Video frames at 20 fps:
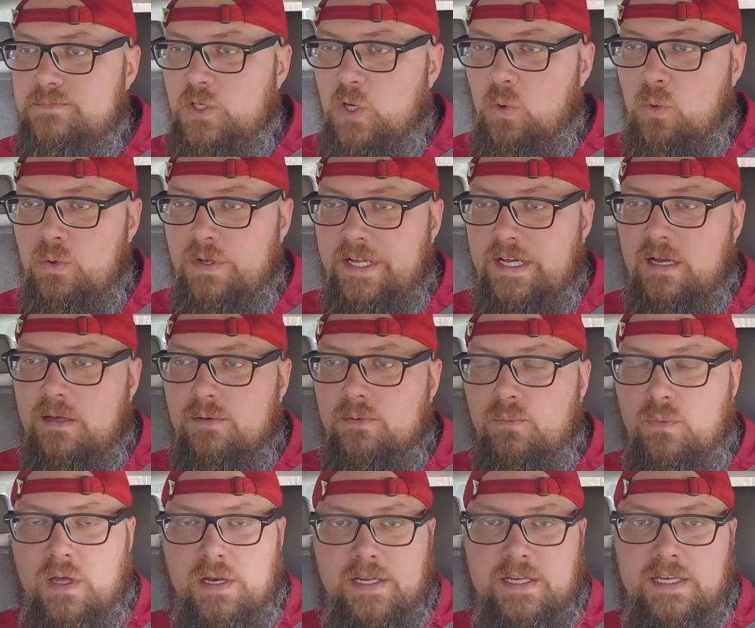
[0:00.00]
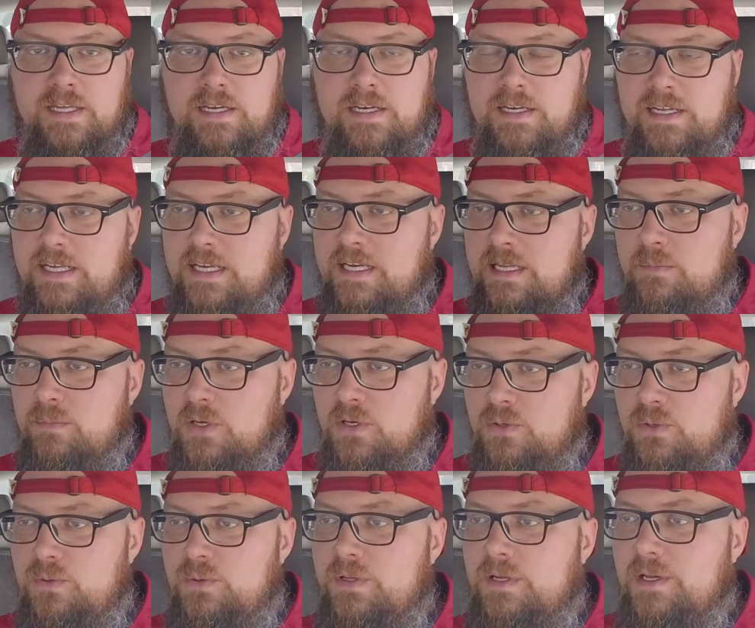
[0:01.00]
cold out and running it in heating
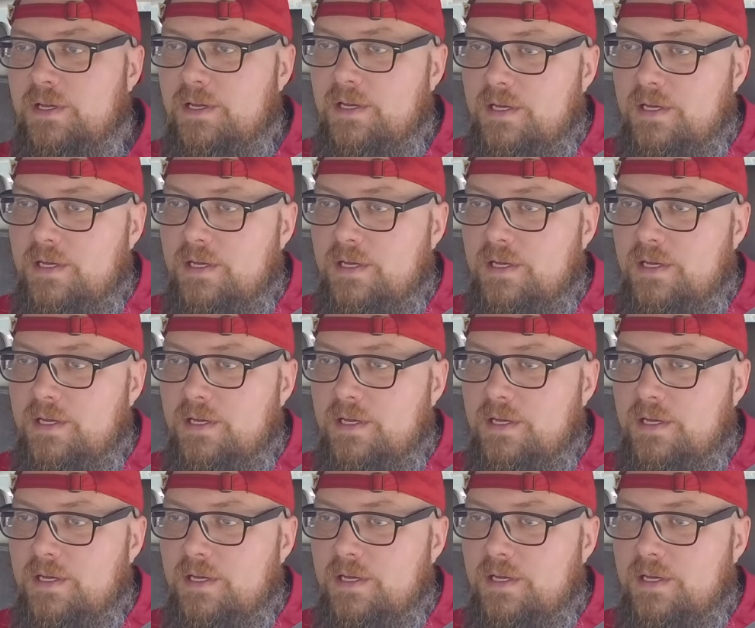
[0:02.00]
mode,